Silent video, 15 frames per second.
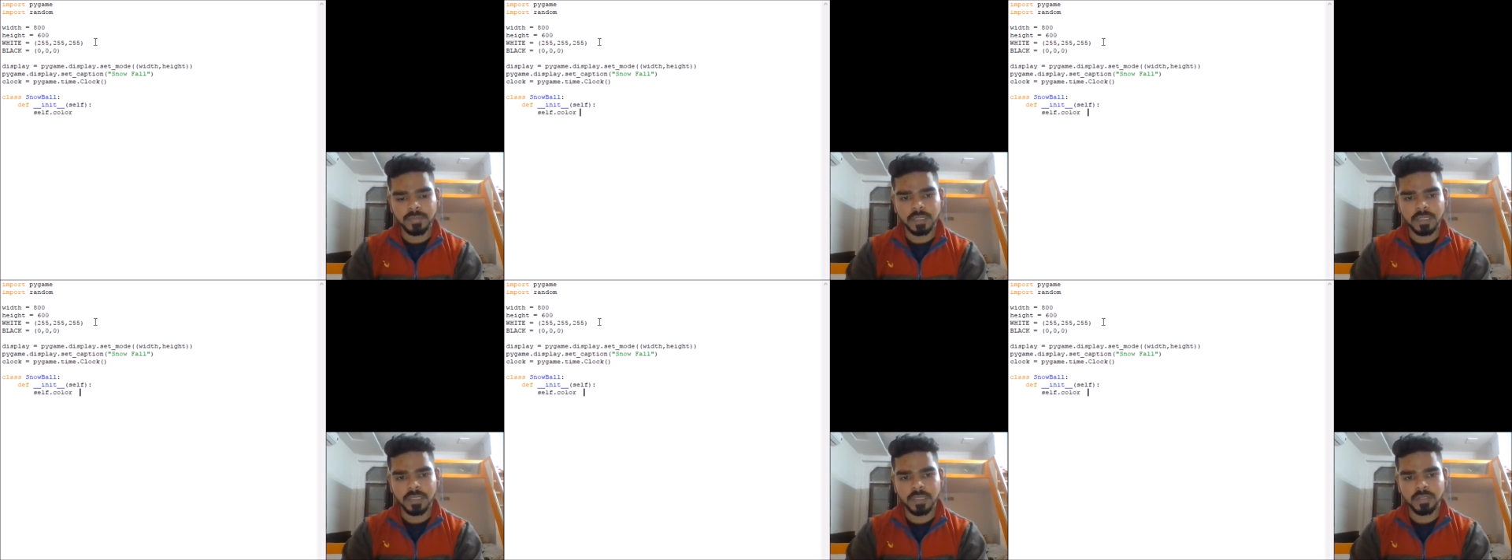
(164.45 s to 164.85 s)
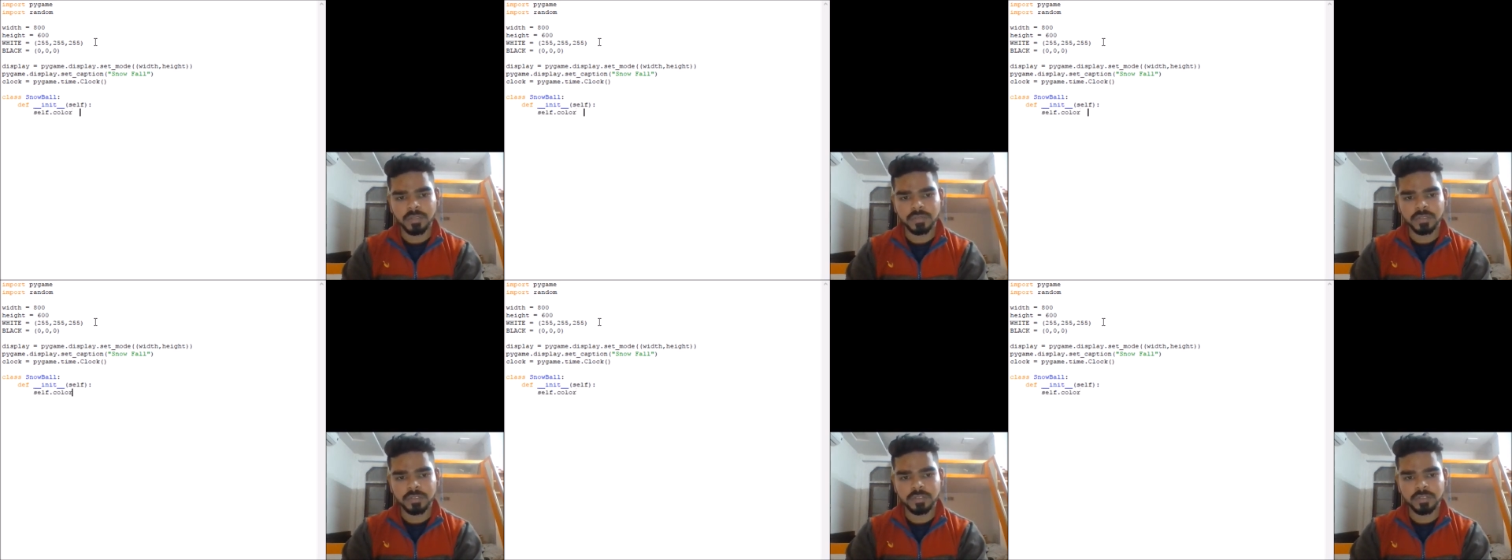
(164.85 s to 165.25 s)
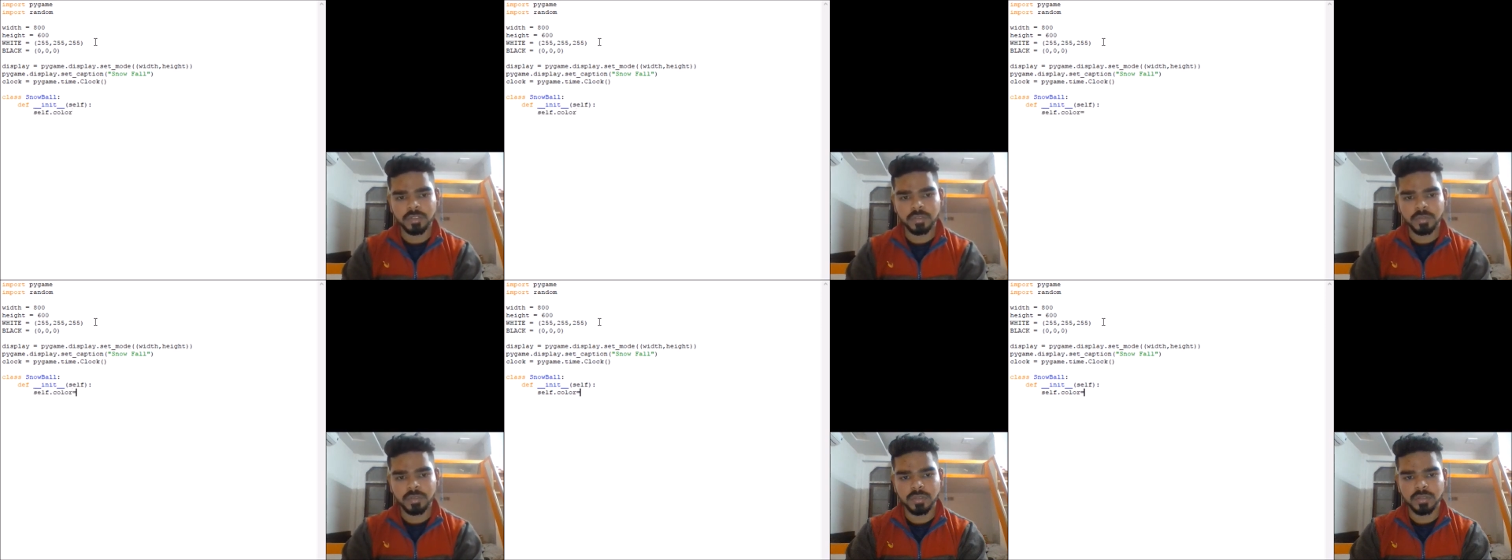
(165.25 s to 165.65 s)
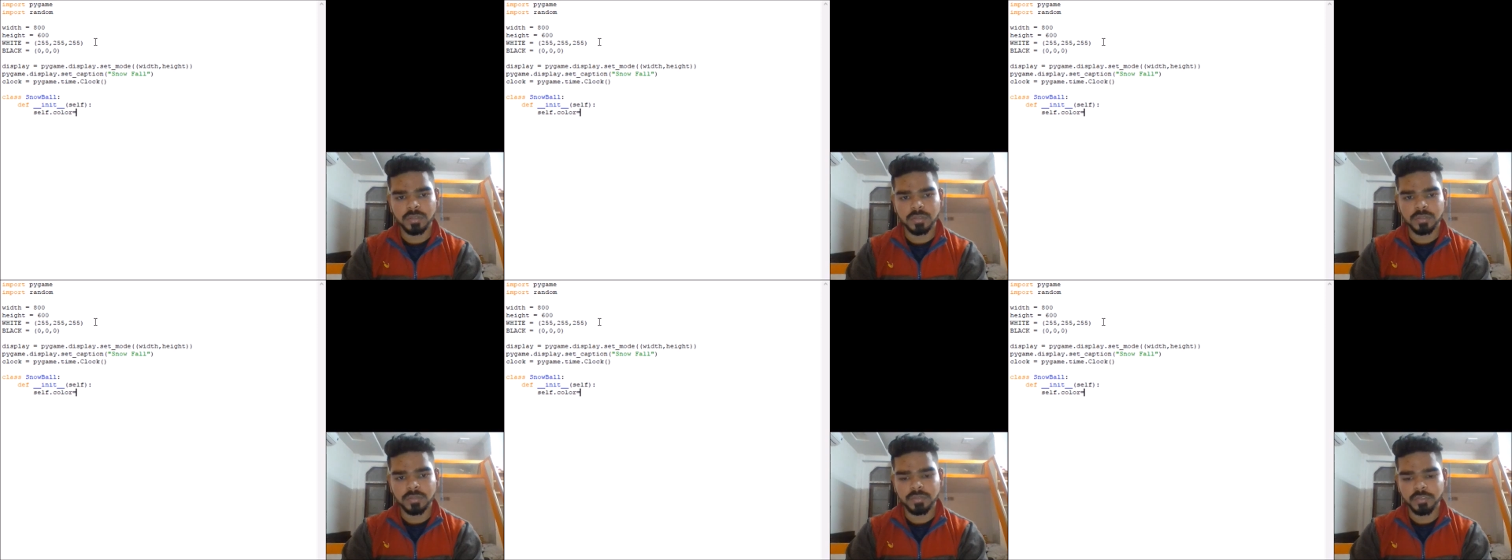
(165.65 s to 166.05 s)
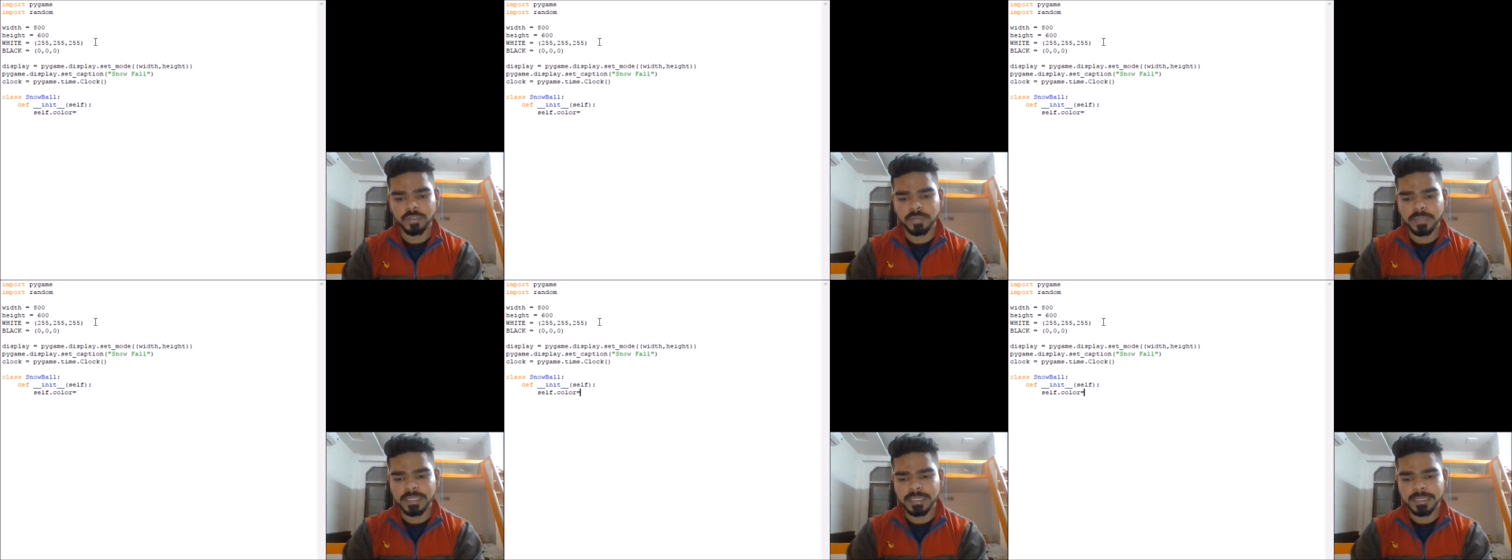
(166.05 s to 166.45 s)
The color of the snowball would
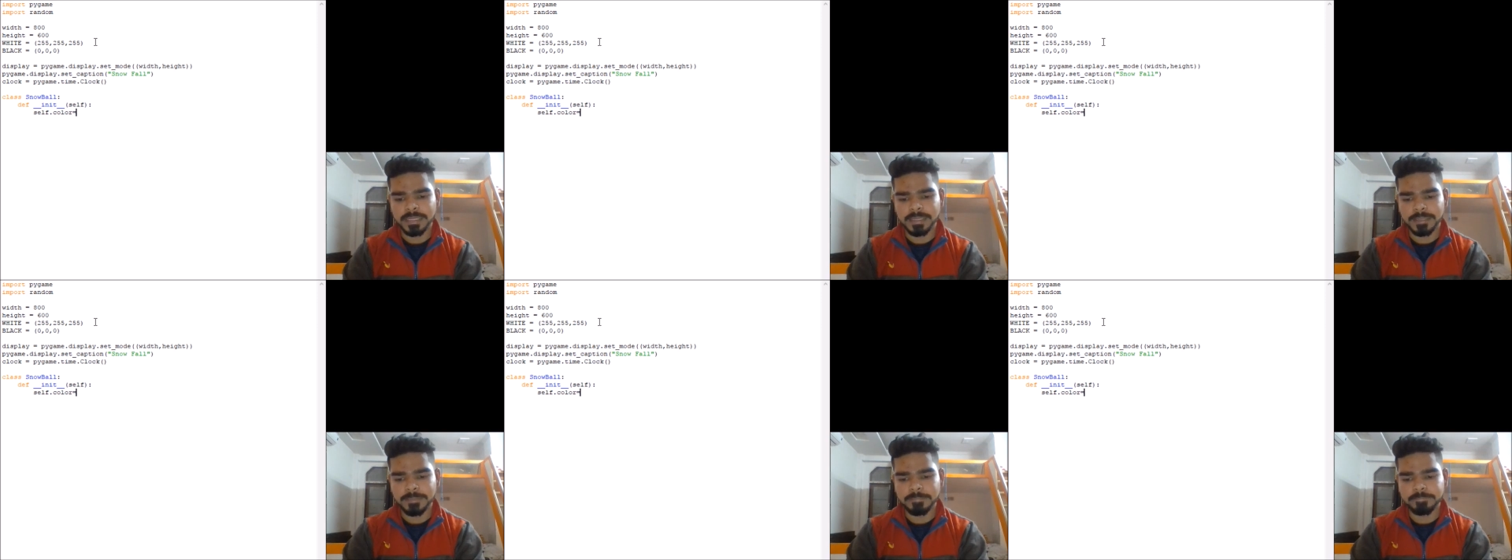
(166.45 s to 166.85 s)
be